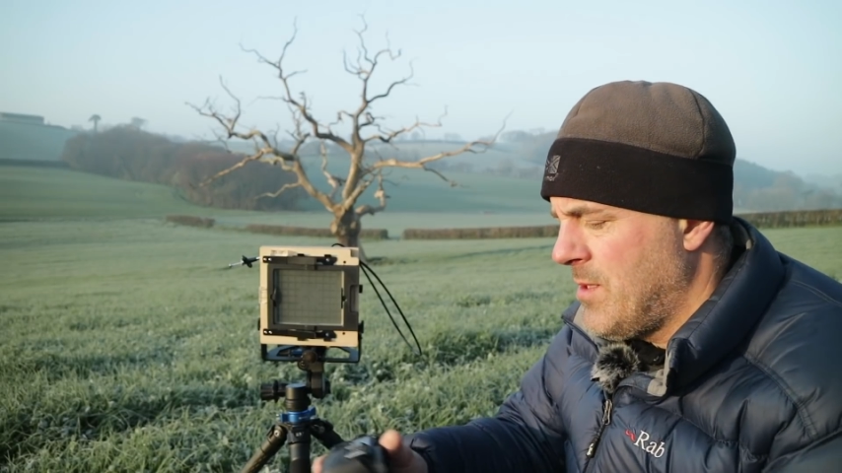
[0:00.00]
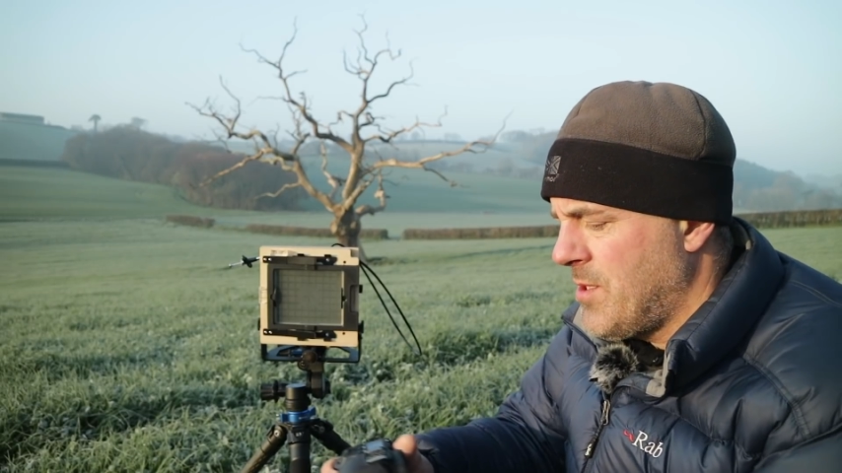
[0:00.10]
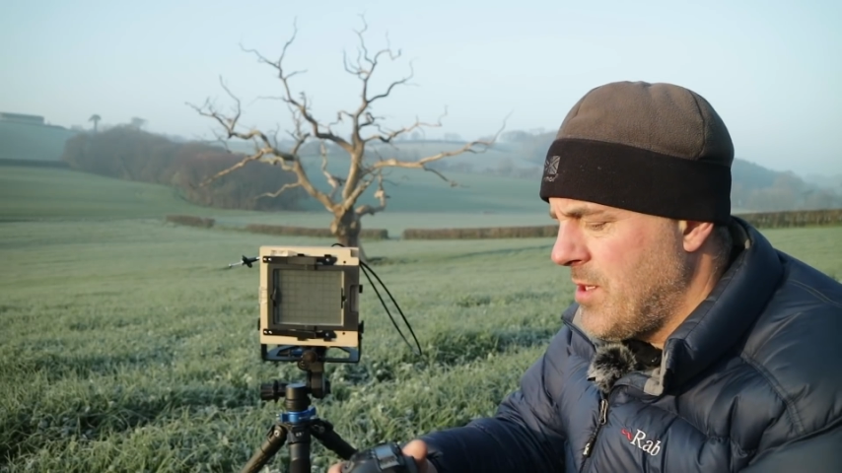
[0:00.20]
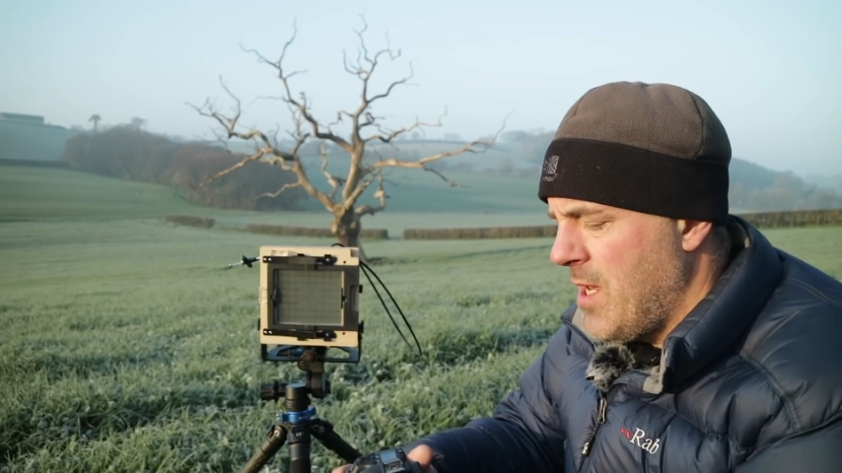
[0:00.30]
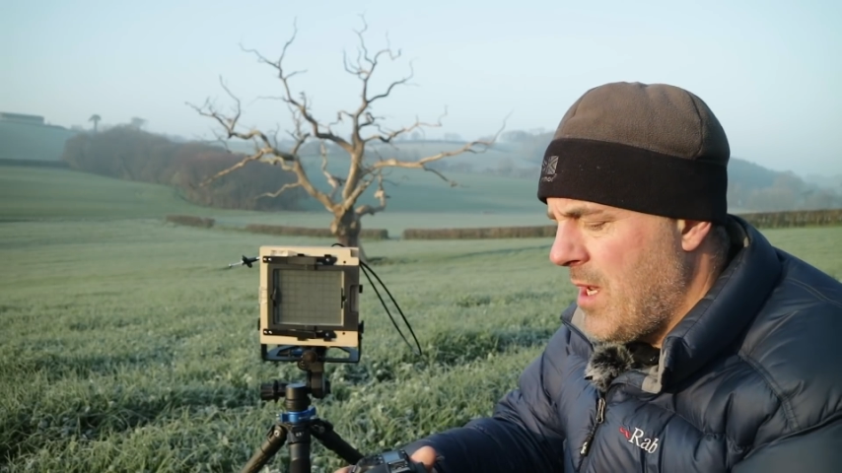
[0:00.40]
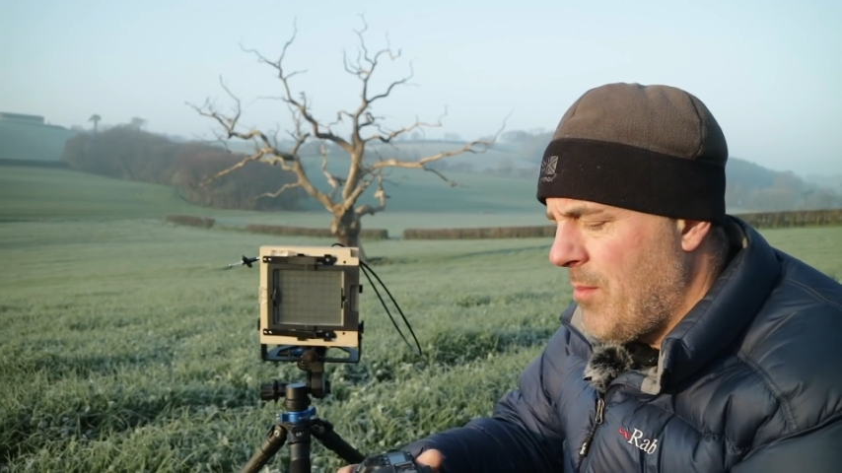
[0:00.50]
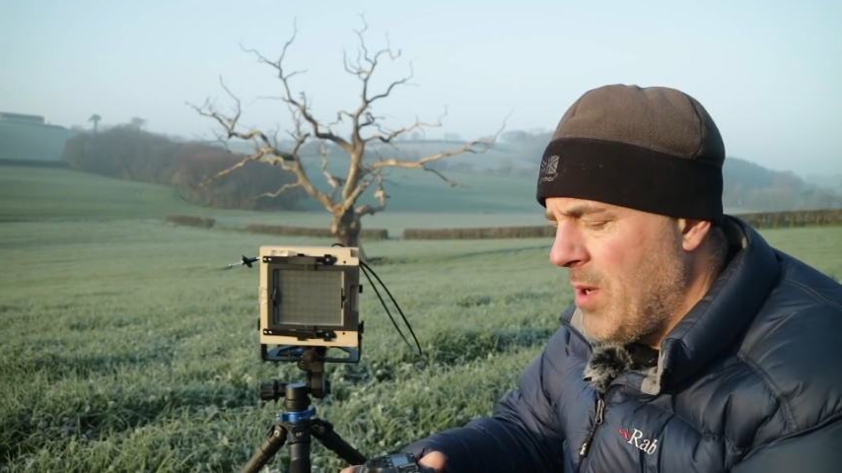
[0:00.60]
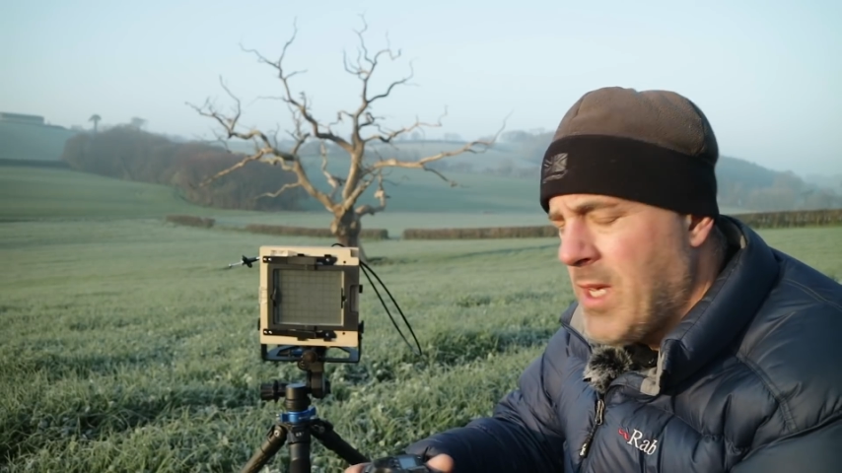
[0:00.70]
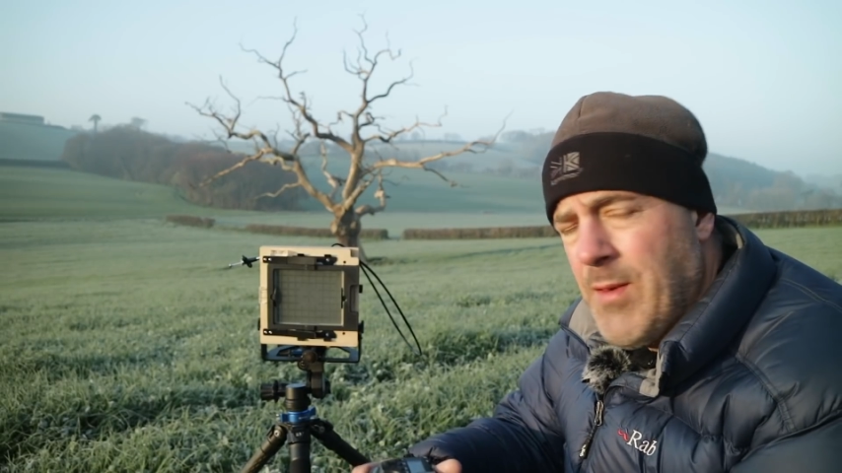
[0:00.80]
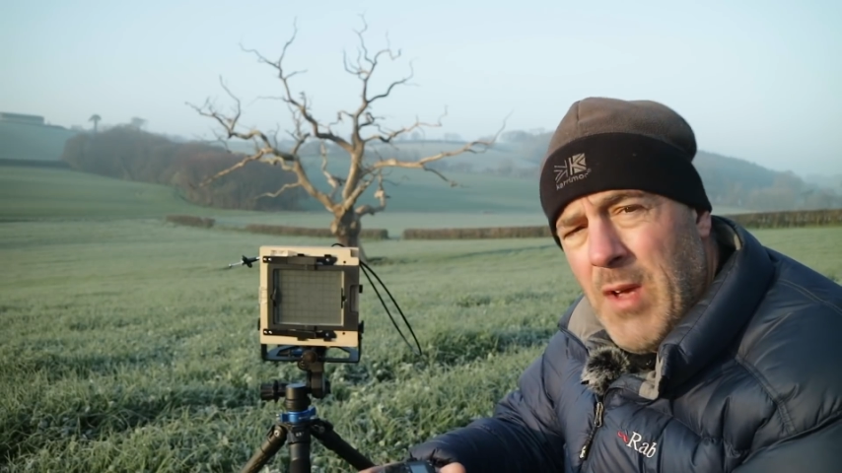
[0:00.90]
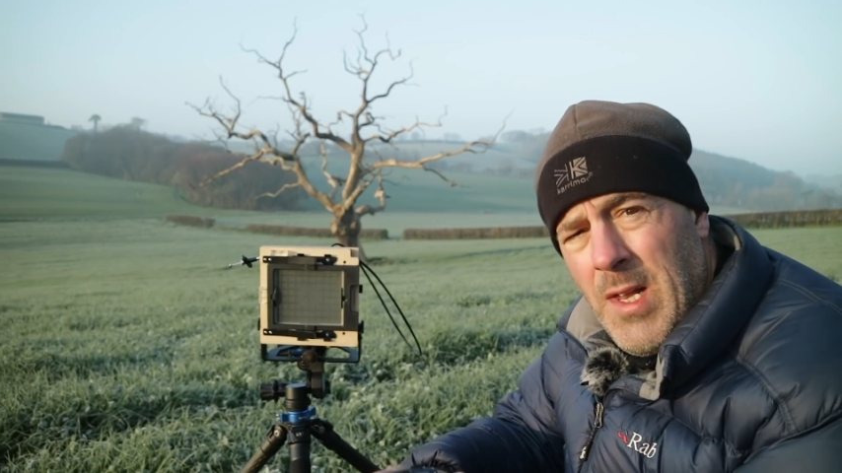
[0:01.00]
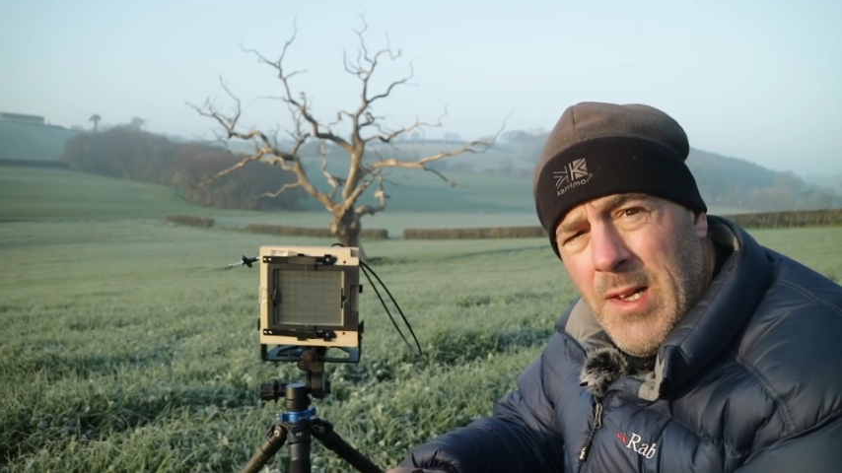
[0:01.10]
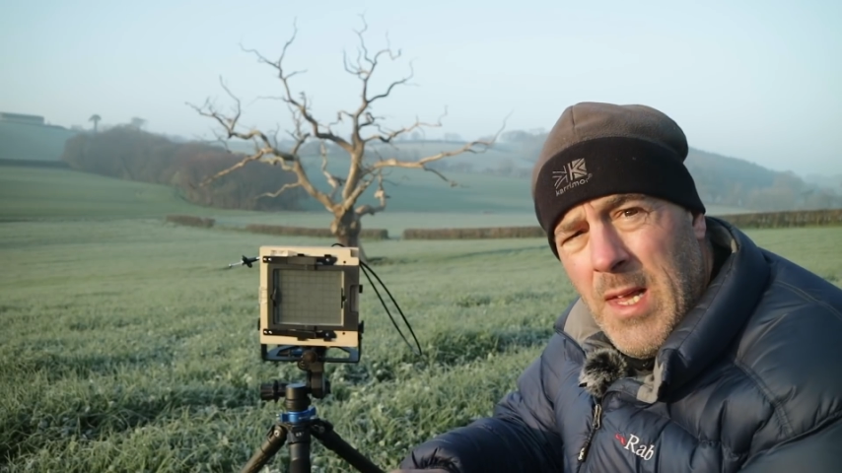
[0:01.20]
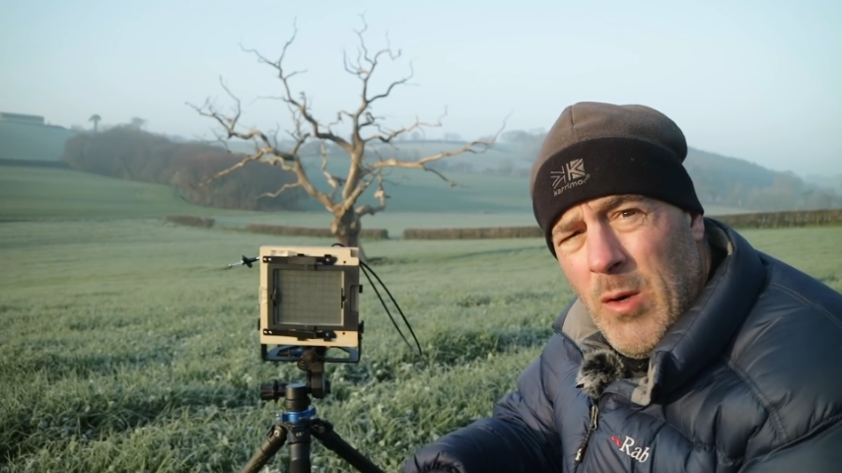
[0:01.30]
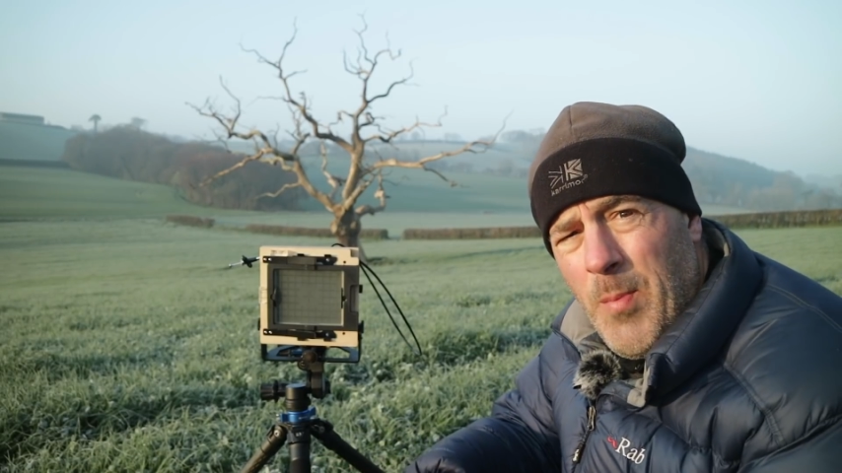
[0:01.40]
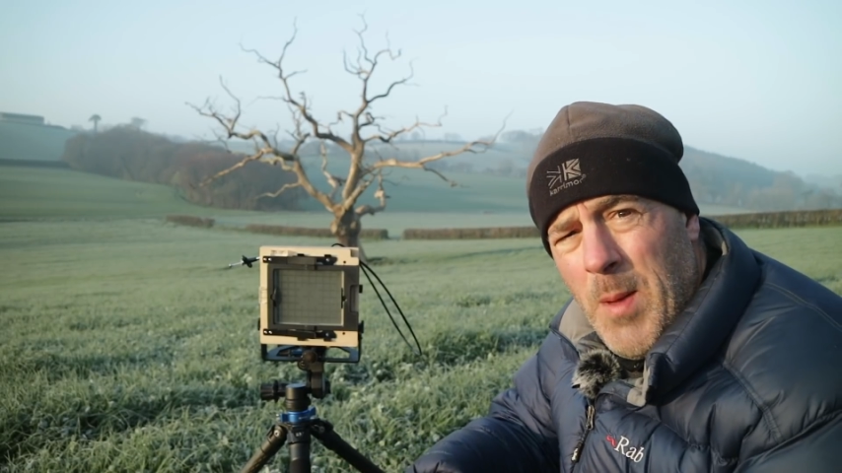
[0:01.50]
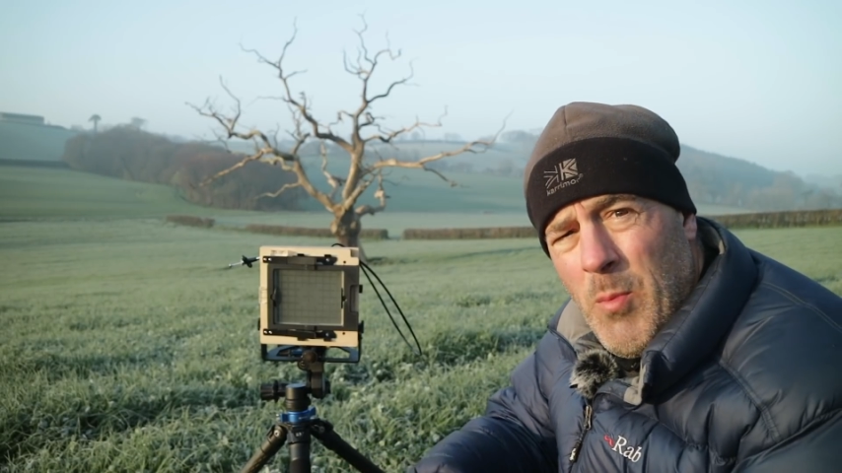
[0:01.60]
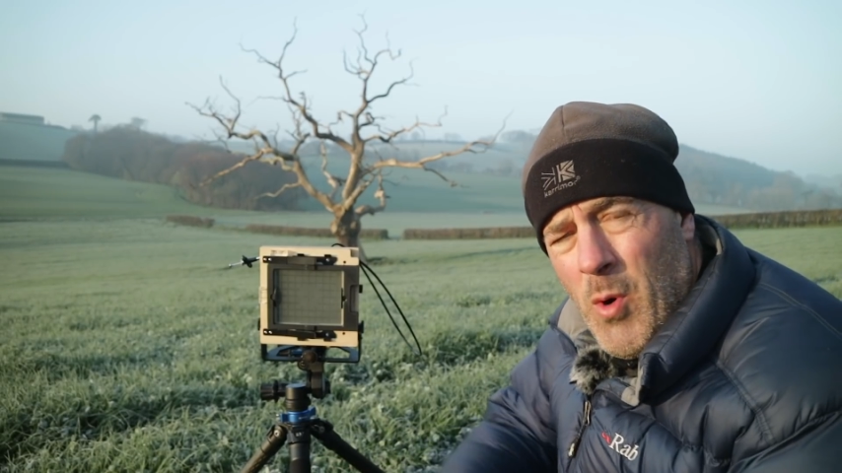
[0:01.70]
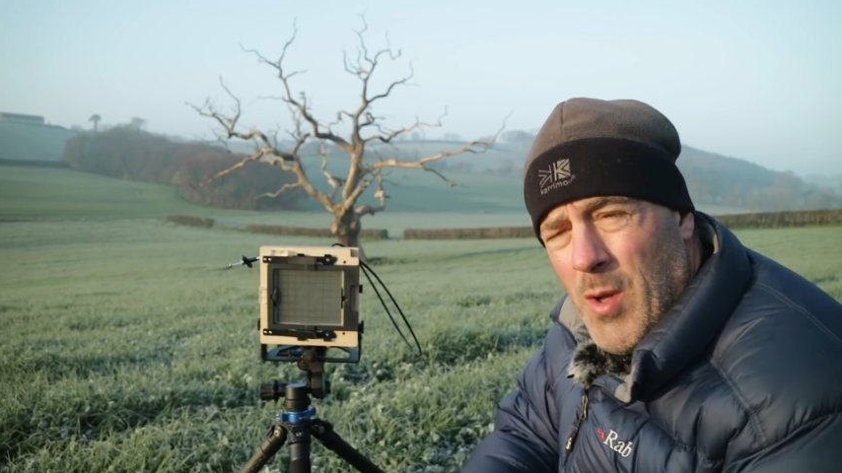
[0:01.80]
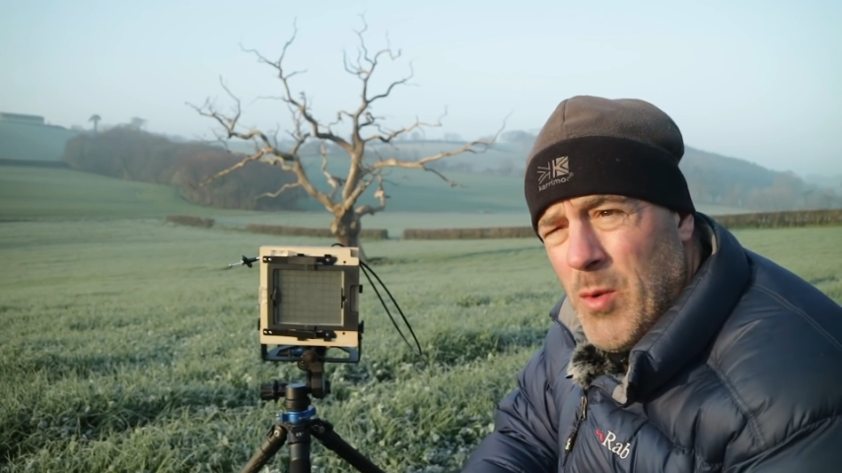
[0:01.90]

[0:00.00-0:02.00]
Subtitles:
So yeah, I might give it a little bit more.